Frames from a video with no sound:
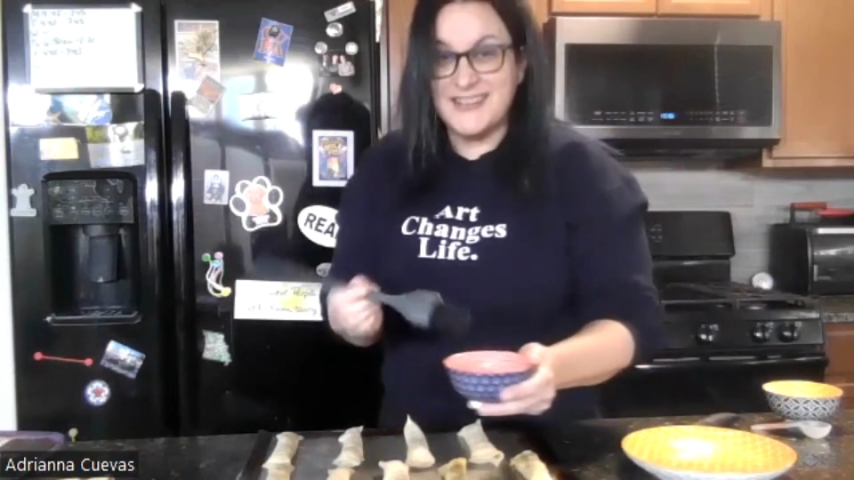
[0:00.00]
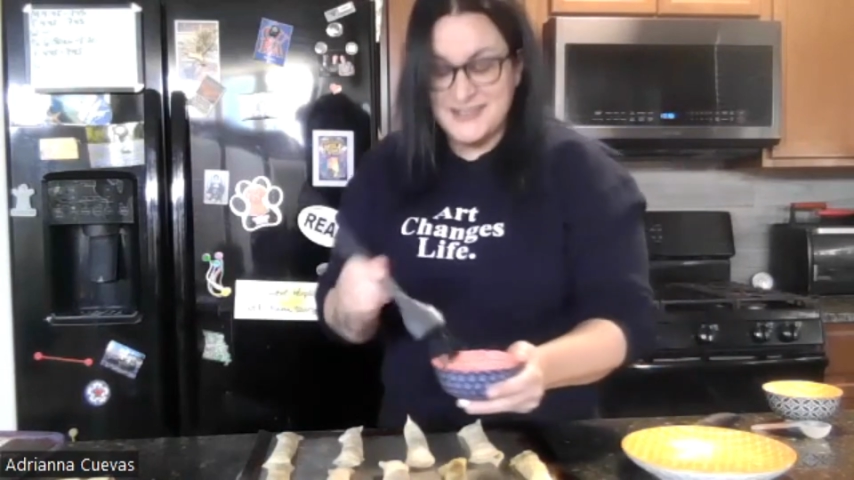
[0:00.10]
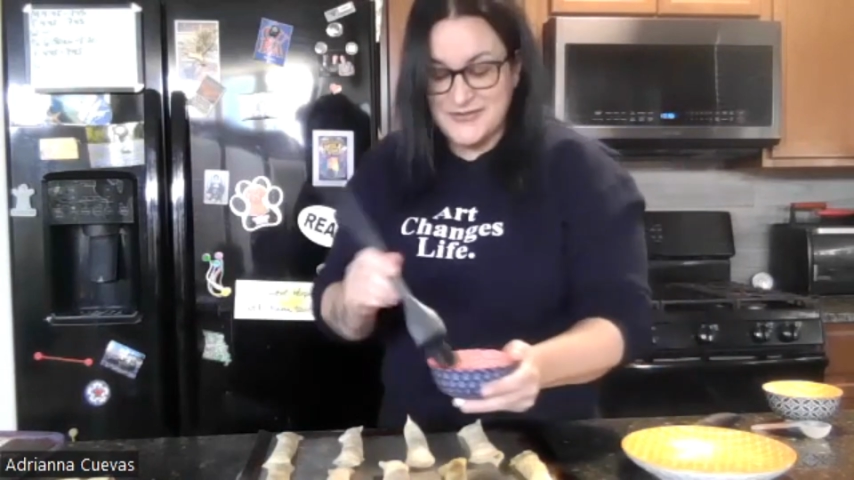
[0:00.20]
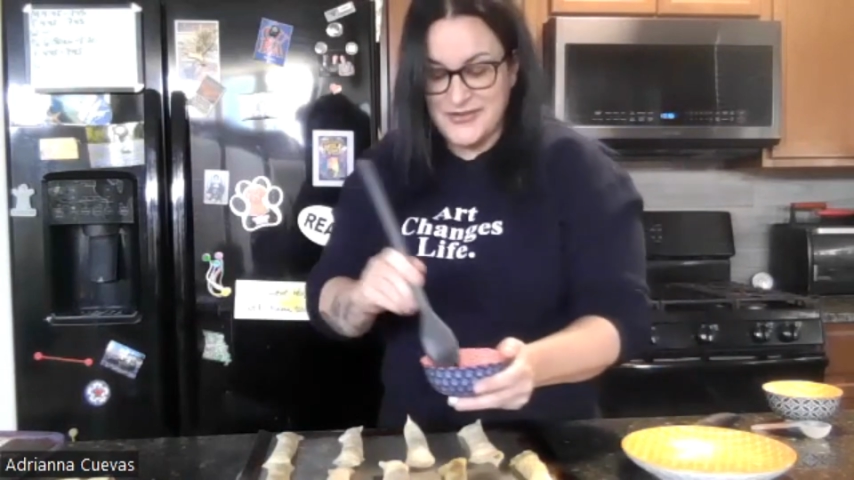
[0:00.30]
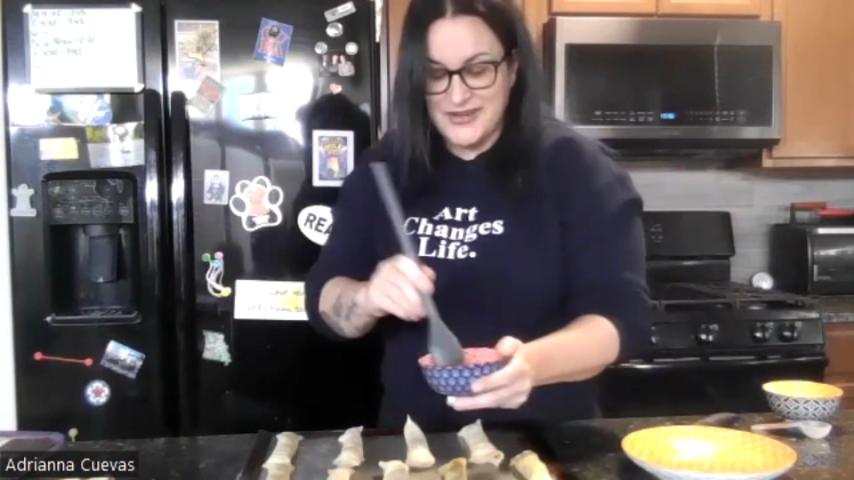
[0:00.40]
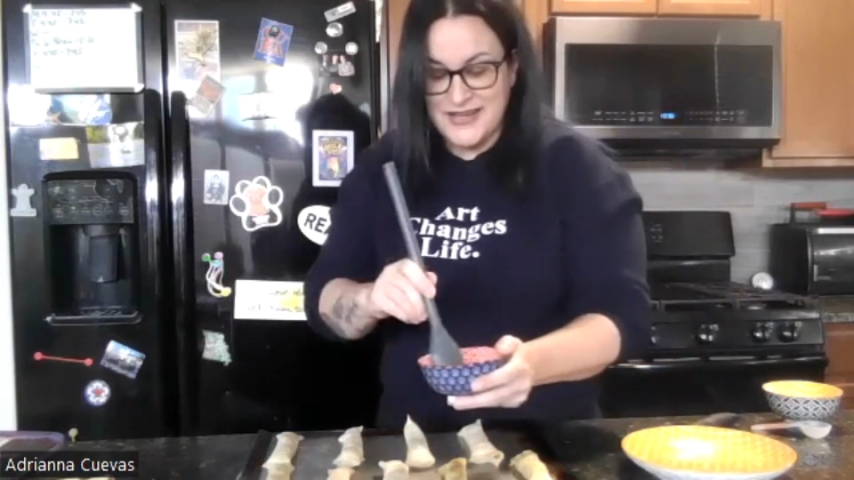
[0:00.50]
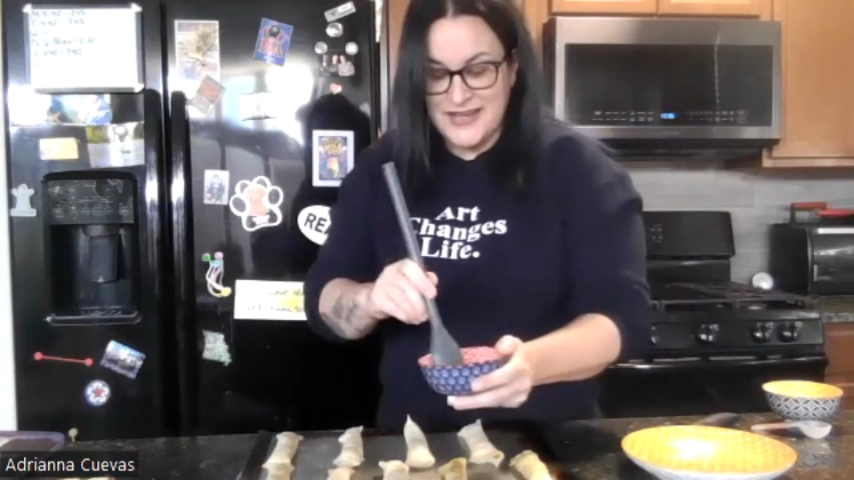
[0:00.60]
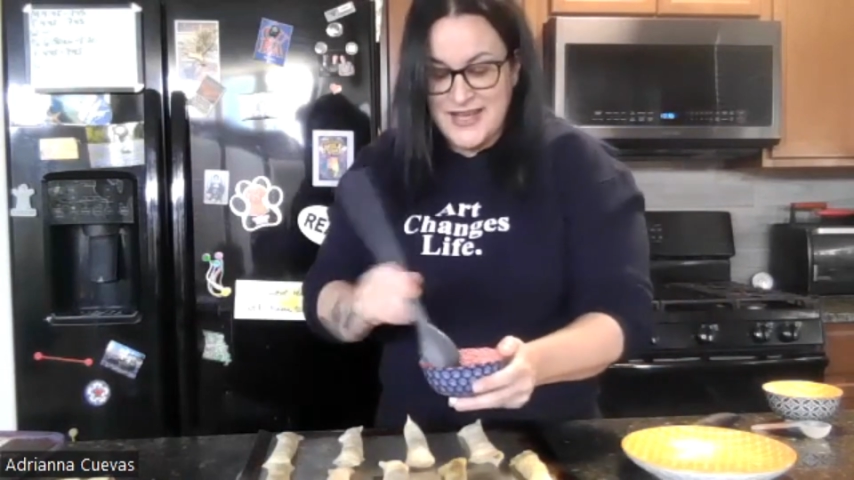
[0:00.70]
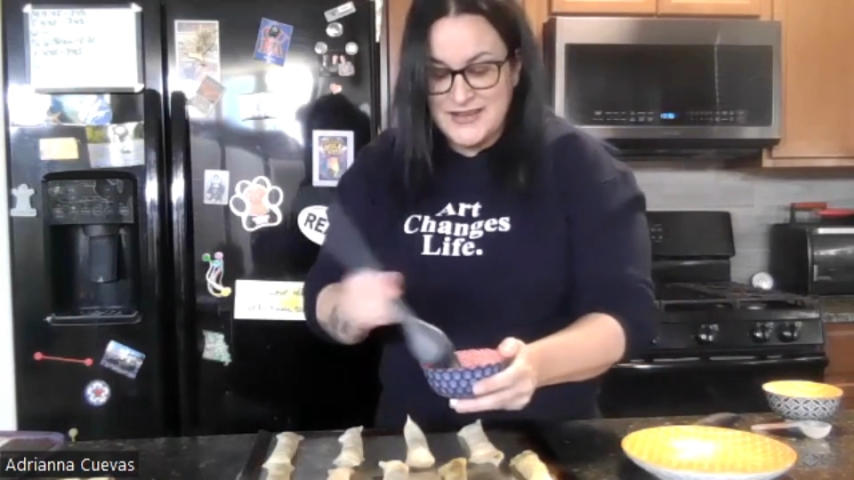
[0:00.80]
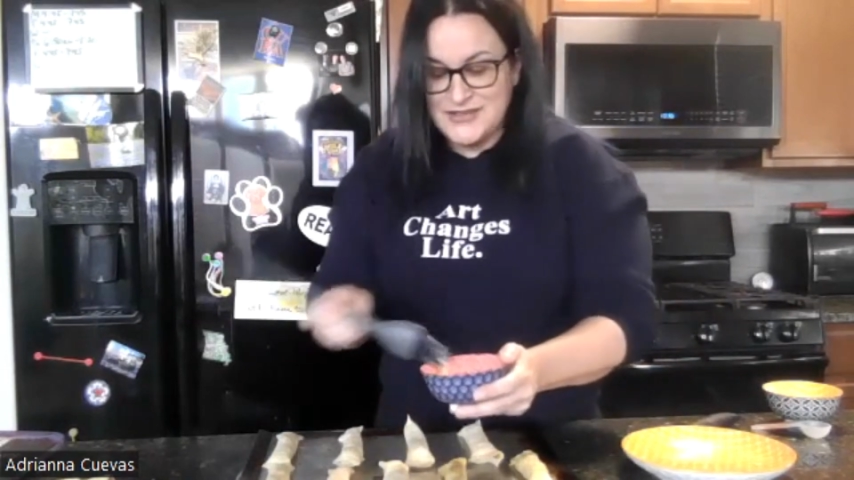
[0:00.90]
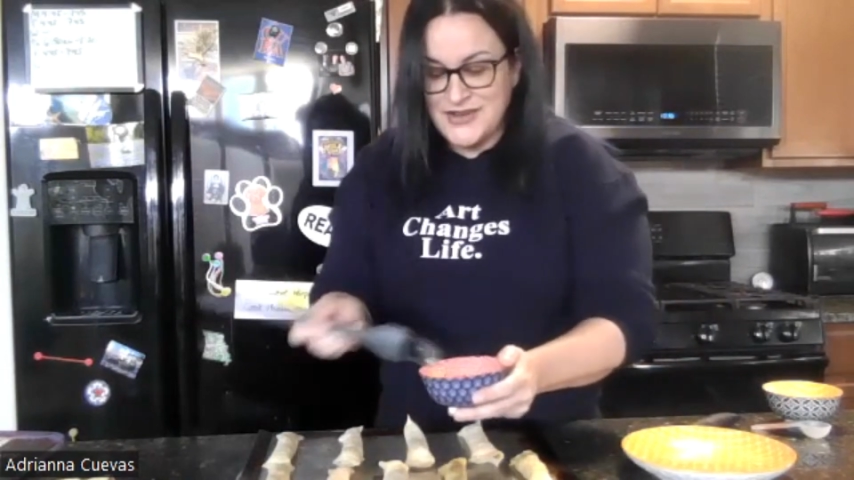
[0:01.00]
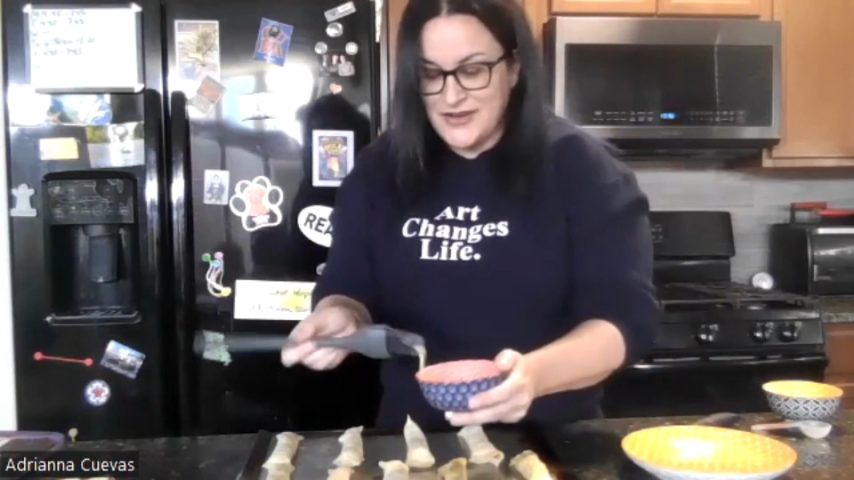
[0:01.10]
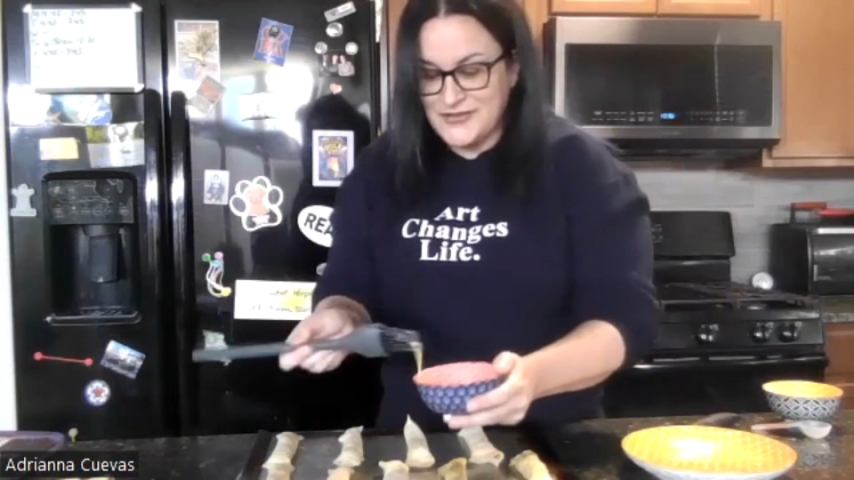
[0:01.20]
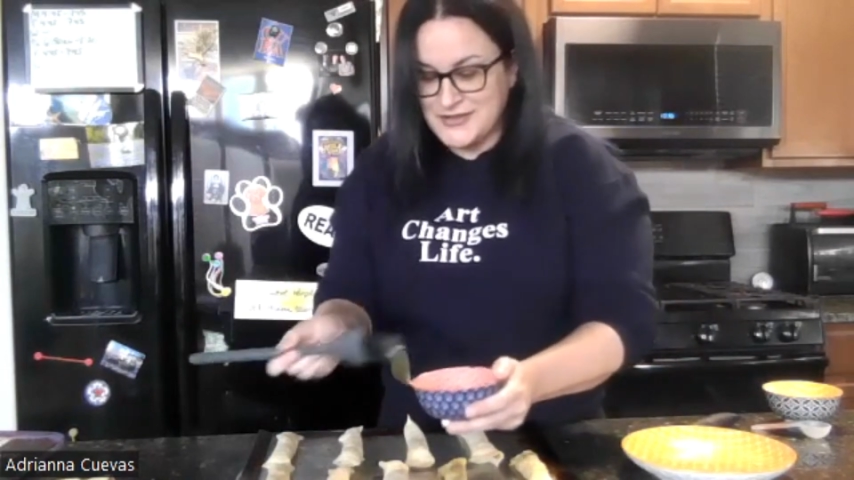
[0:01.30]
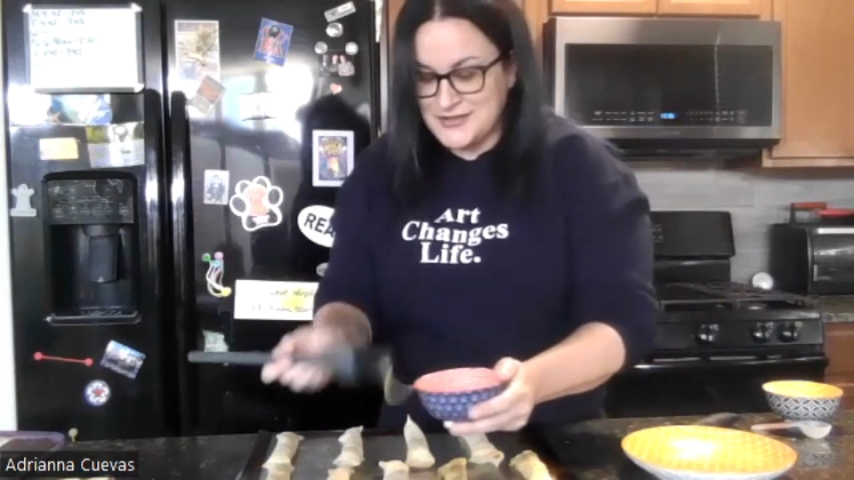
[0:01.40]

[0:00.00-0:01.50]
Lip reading: different genres.